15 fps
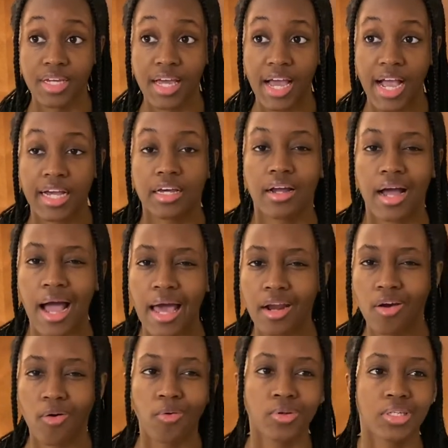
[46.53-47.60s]
I
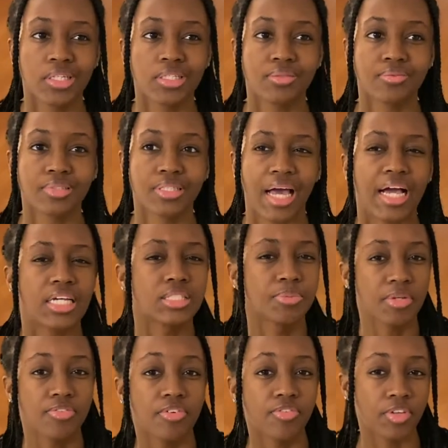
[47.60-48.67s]
could
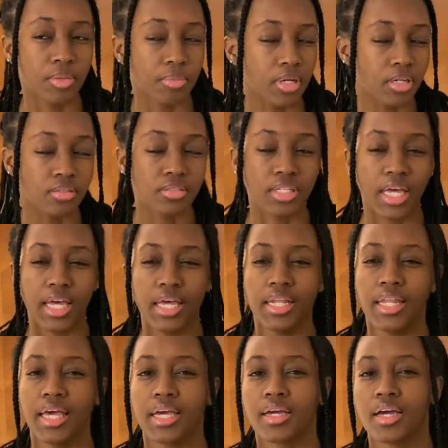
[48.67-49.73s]
speak for females and
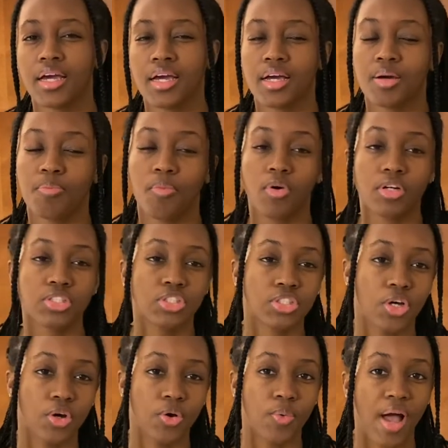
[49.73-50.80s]
like more
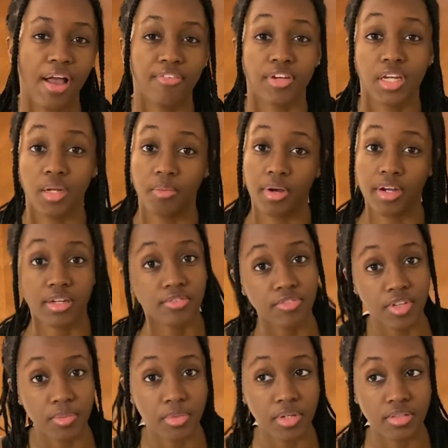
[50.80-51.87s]
so African American
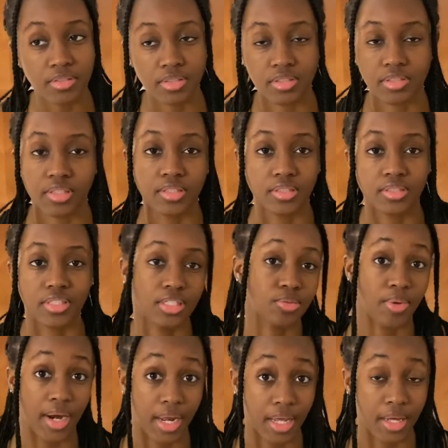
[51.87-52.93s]
females since that's
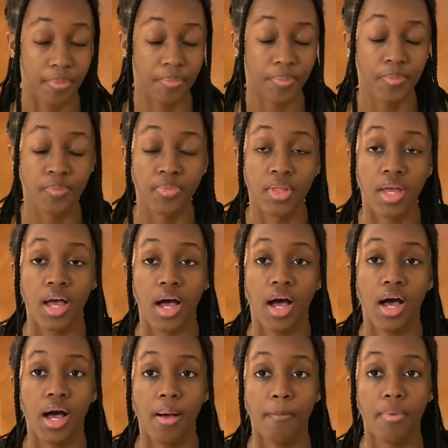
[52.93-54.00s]
what I am.
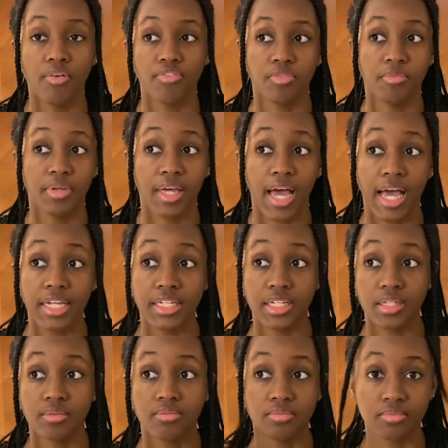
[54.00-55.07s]
But for me, I
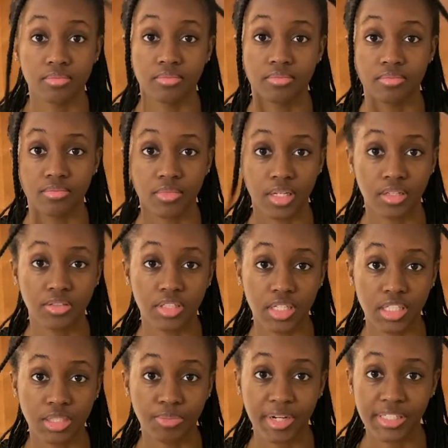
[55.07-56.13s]
did, you see
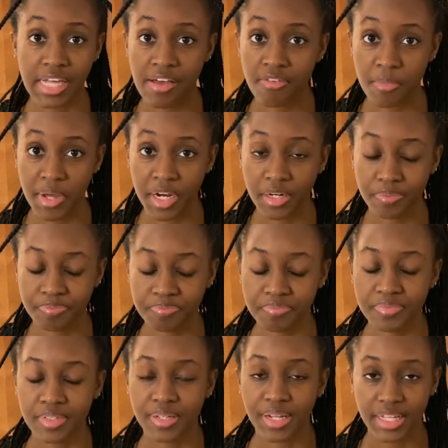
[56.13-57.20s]
these braids I have in my hair?
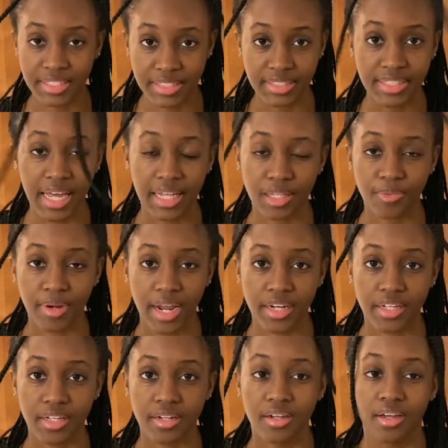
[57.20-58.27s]
That's exactly what I
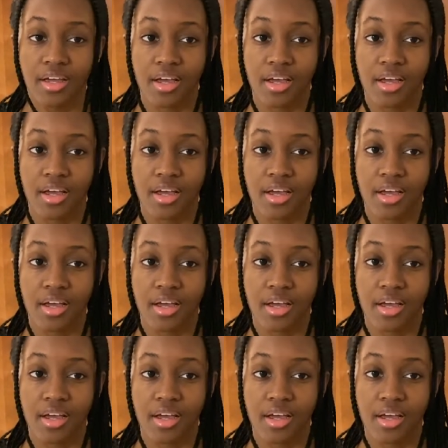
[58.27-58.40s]
did.